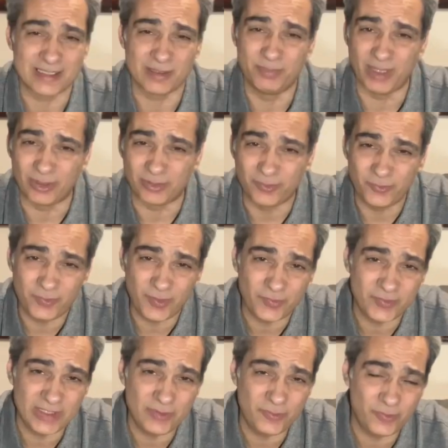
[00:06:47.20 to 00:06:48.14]
about
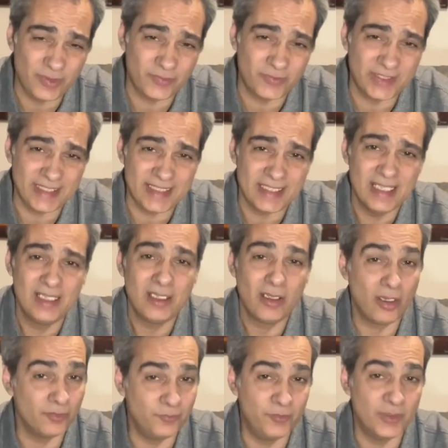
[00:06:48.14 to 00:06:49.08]
50-50.
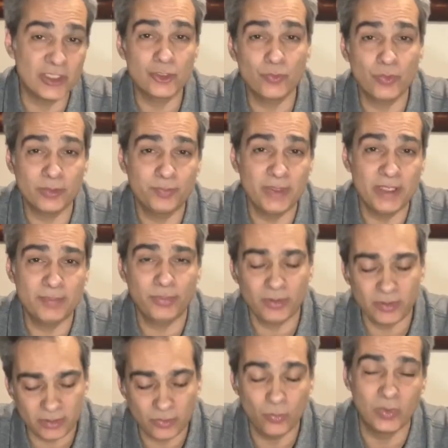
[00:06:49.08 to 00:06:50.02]
Visual
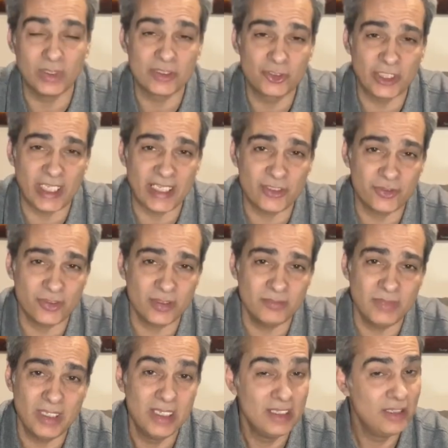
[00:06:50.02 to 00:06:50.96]
people will change
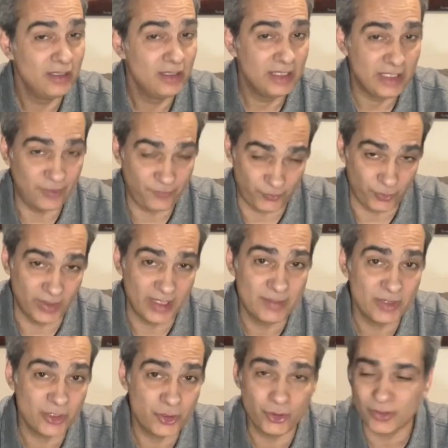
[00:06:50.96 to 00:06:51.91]
them. If you're
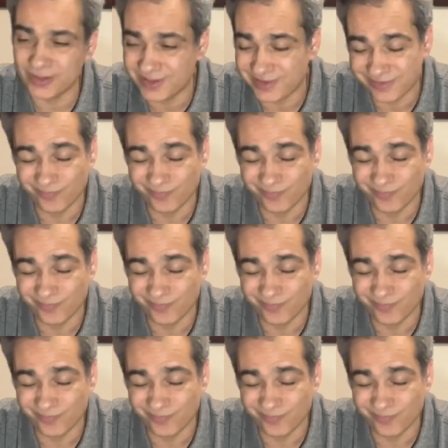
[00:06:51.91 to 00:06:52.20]
imagers,